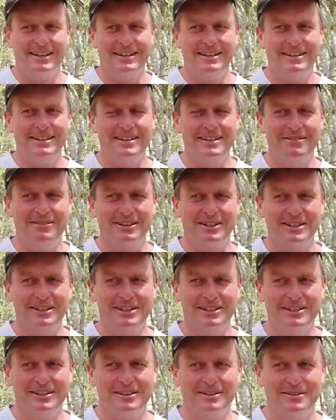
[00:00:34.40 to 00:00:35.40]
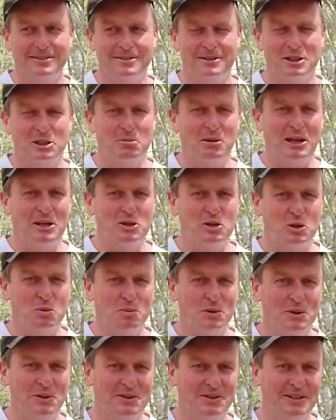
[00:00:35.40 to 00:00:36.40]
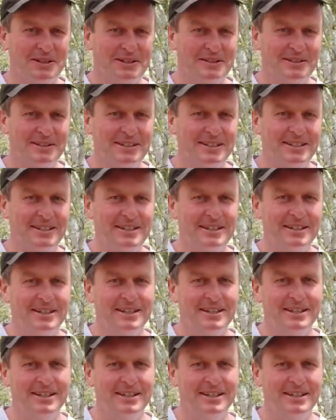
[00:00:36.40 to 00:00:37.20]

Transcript: You're never going to dispatch your personality.